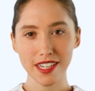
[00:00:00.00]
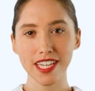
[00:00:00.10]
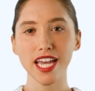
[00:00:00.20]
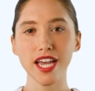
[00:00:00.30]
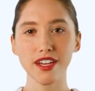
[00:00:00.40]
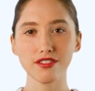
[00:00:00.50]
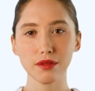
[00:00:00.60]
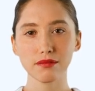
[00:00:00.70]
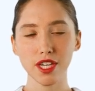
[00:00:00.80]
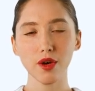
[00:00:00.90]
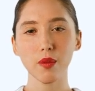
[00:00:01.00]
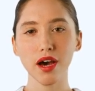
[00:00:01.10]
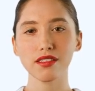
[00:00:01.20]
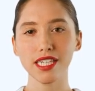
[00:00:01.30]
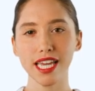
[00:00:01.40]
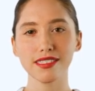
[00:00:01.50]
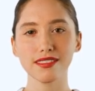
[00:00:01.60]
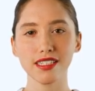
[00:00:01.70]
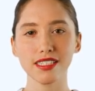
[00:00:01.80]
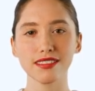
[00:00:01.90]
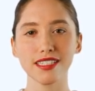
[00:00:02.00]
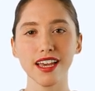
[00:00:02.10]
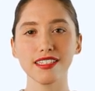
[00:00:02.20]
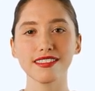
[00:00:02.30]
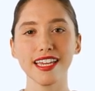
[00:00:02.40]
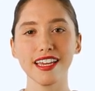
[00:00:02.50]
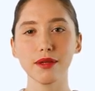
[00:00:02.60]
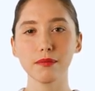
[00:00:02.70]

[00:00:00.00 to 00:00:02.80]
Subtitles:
Learn from real-world case studies to understand the